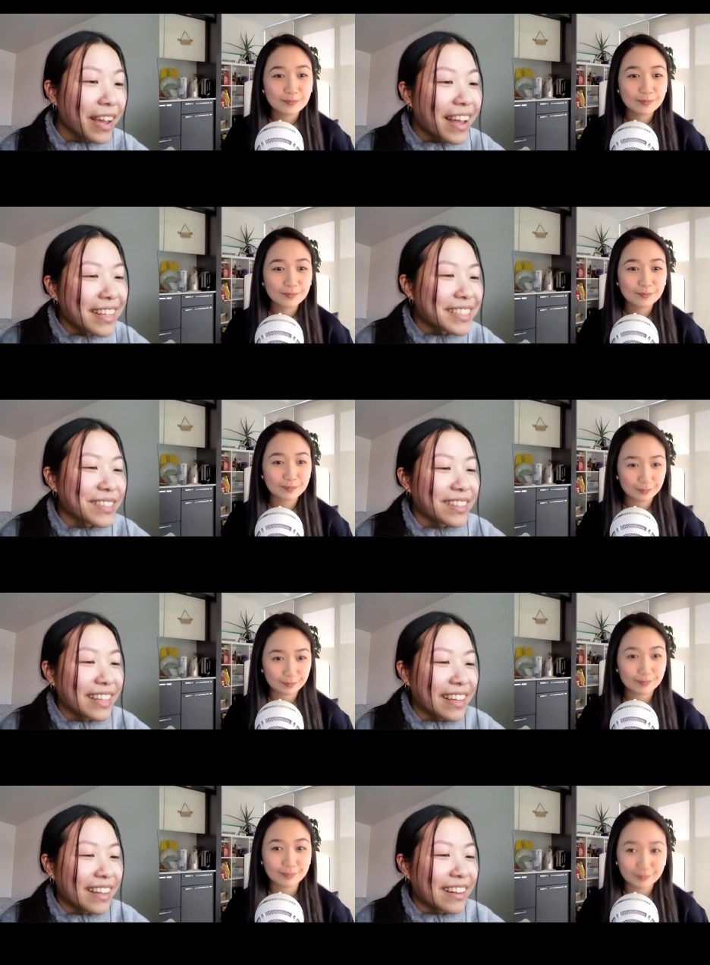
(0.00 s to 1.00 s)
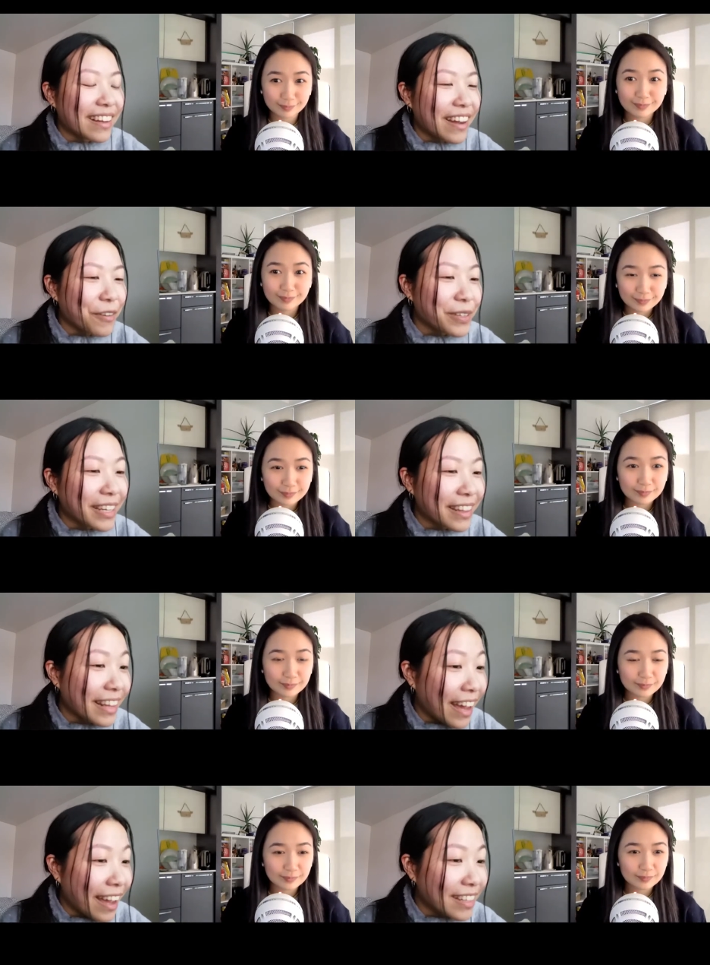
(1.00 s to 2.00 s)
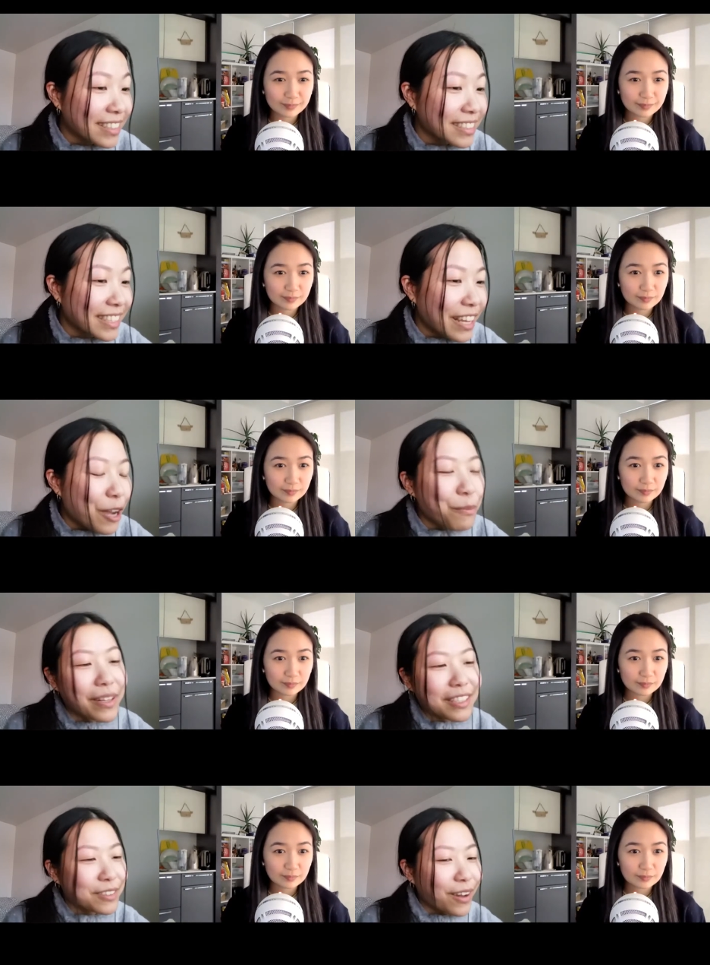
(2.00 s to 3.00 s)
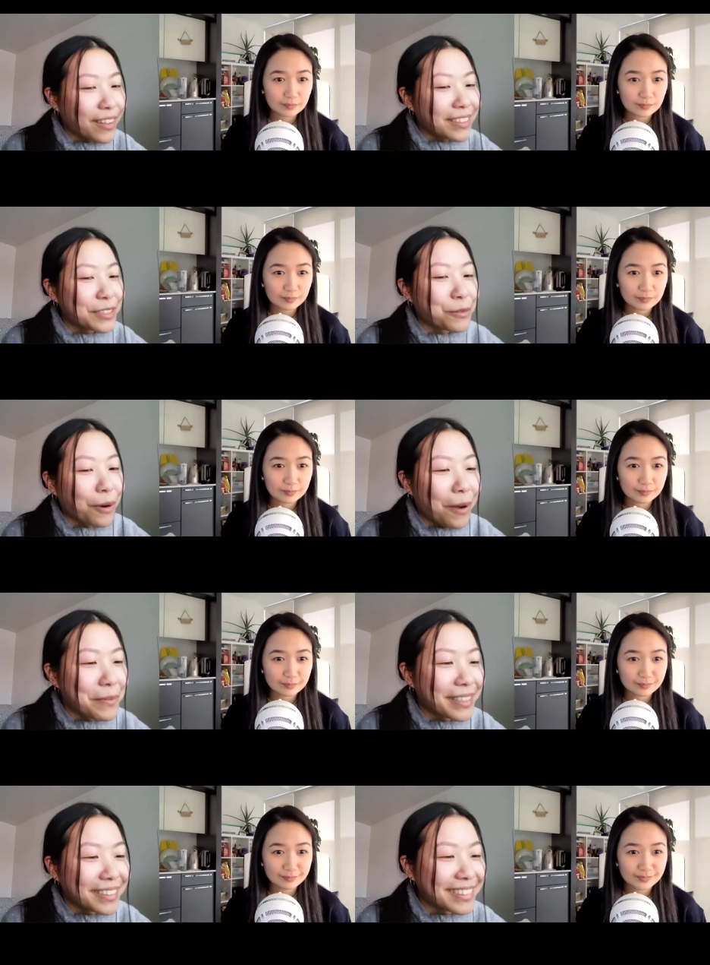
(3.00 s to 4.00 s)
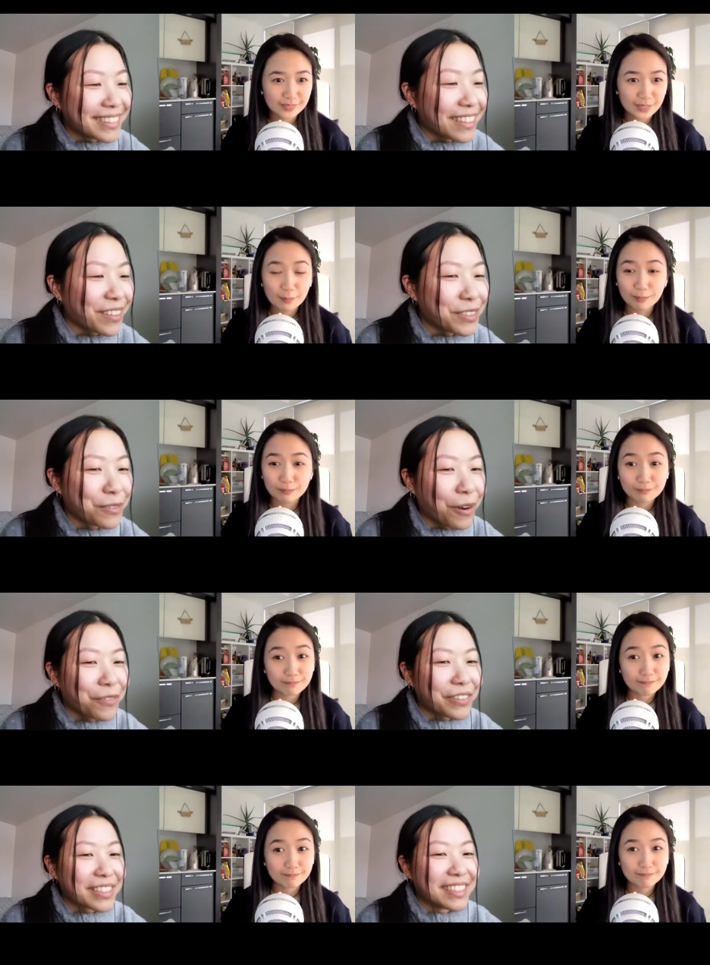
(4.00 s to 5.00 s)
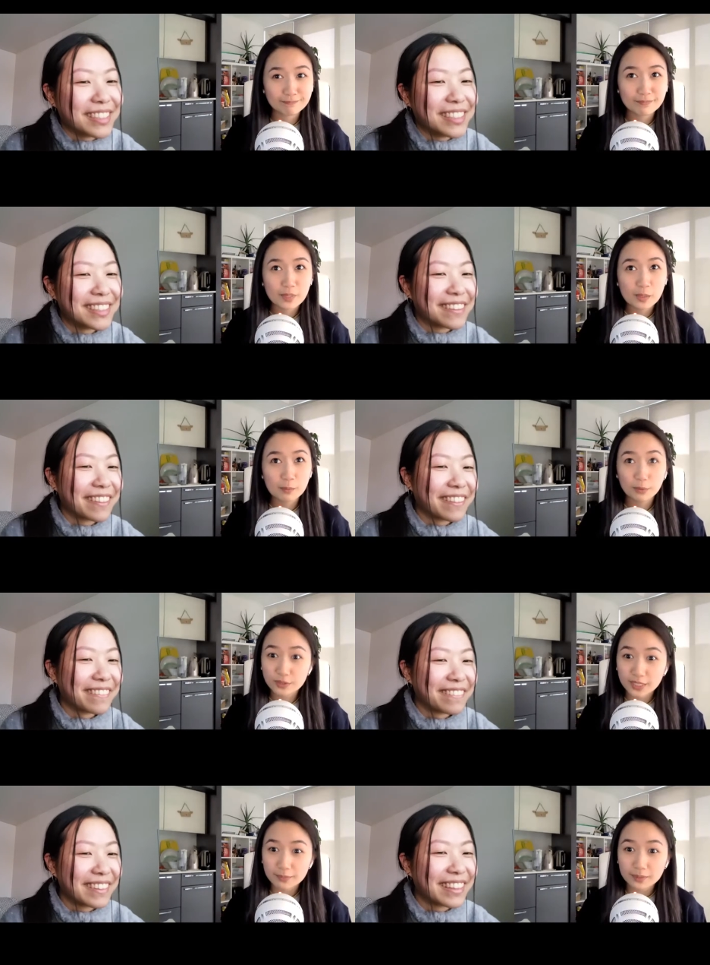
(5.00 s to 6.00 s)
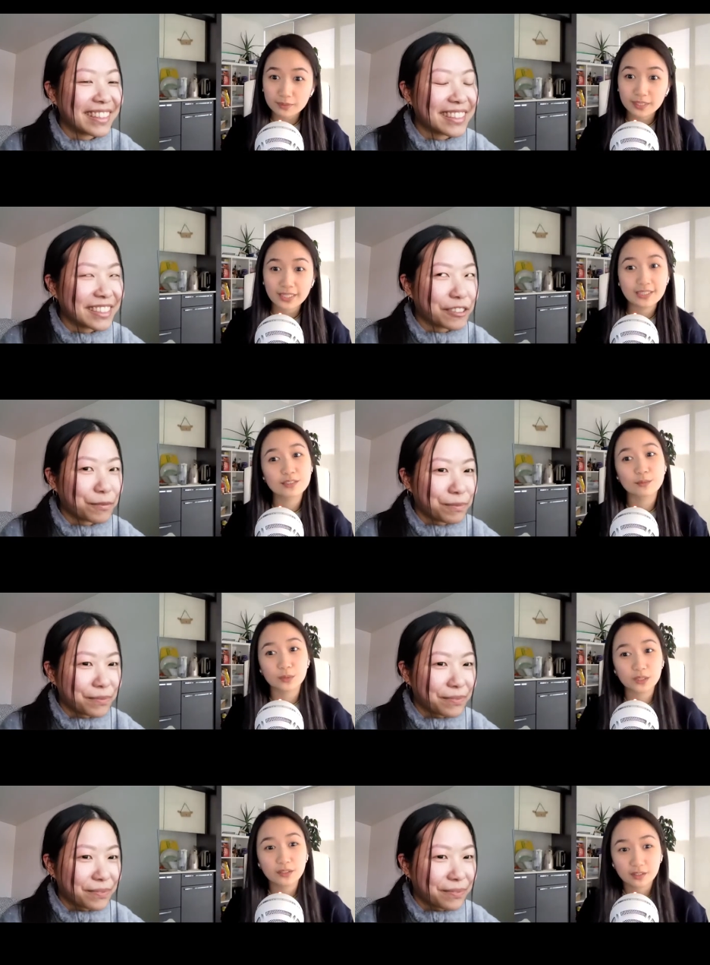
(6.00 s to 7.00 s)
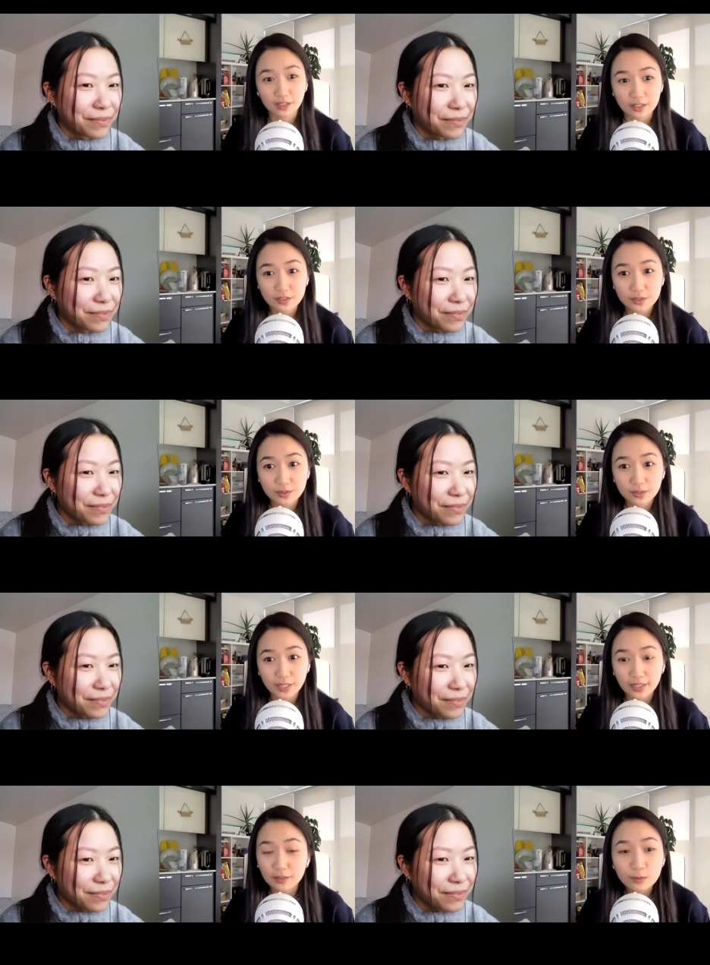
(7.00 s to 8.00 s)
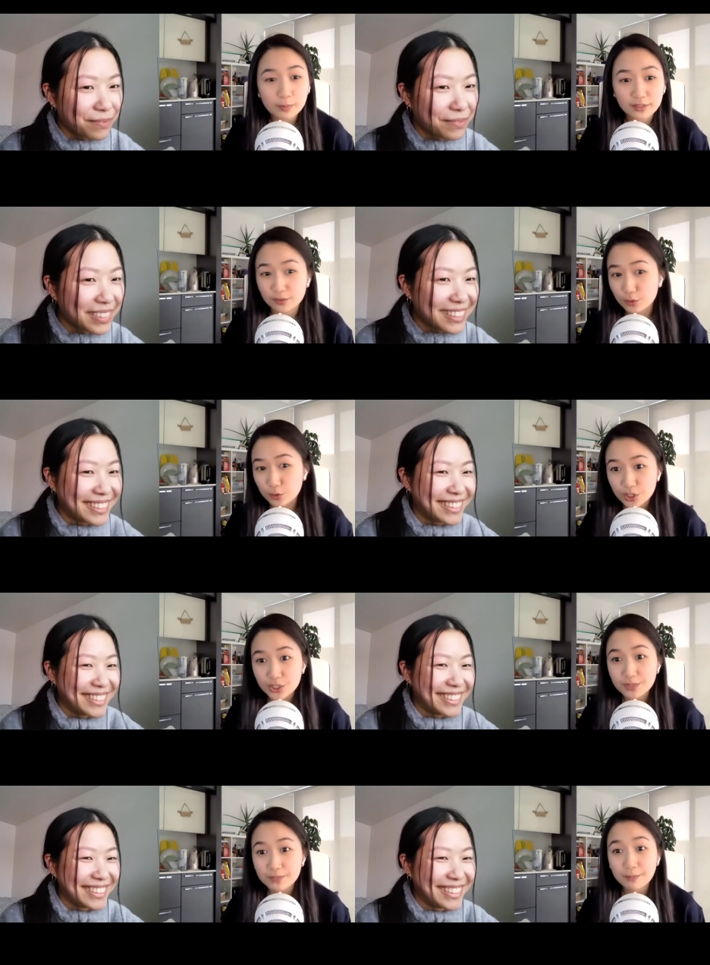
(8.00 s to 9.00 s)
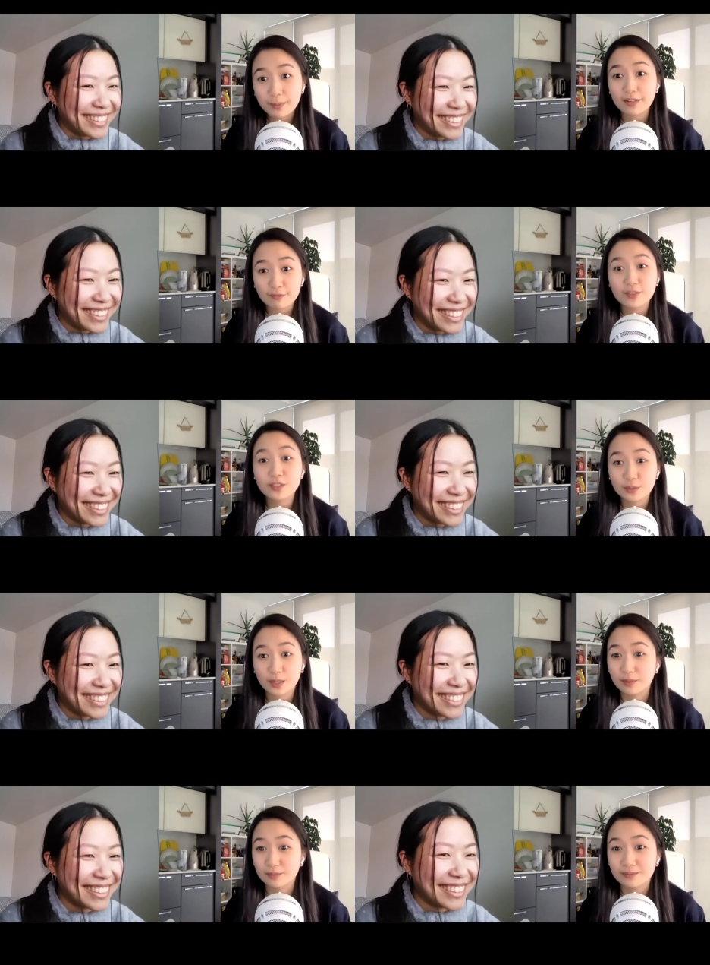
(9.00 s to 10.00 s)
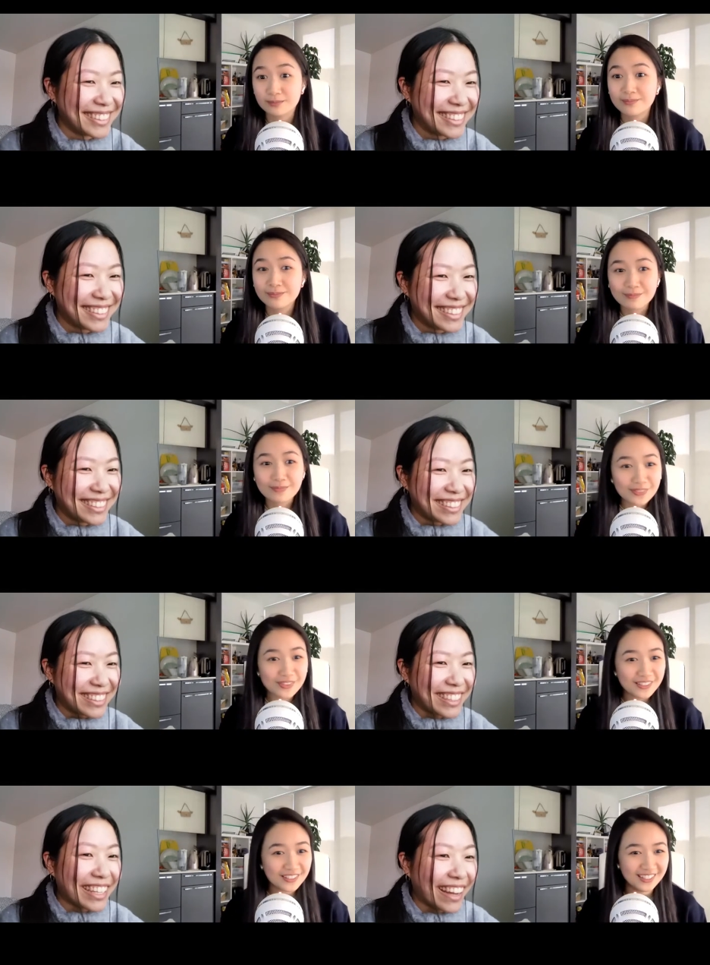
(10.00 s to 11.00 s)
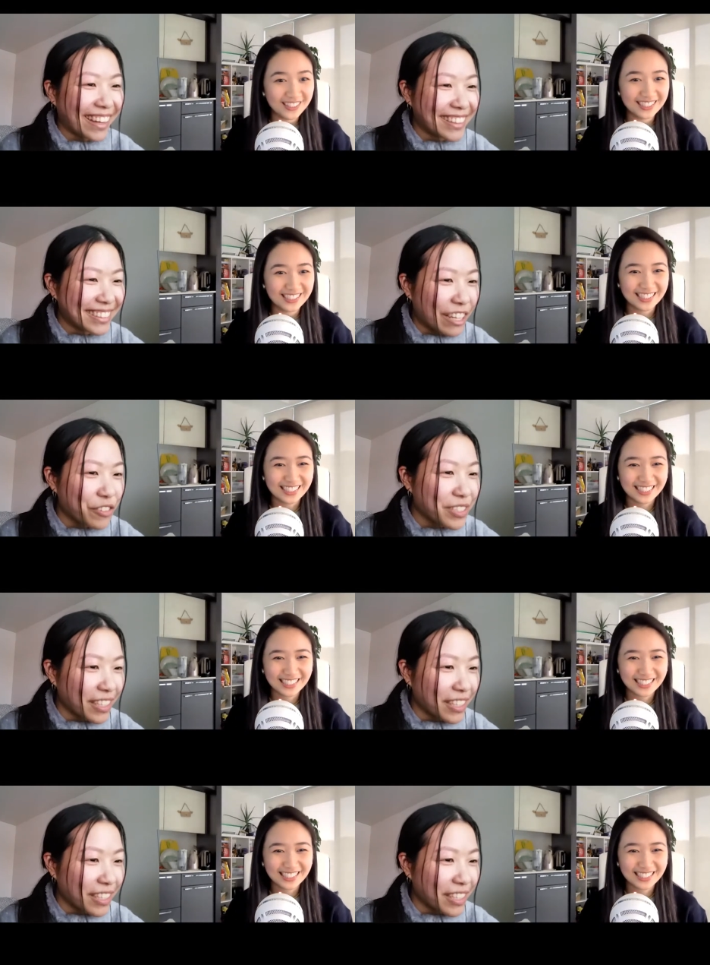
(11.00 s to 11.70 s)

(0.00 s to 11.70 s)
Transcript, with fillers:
Speaker 1: So then mm-hmm. I would get that, but that's not too common, not too often. Mm-hmm.
Speaker 2: Pro tip though, that is a really good lunch. I don't know about the nutrition, but it fills you up.
Speaker 1: Yeah, have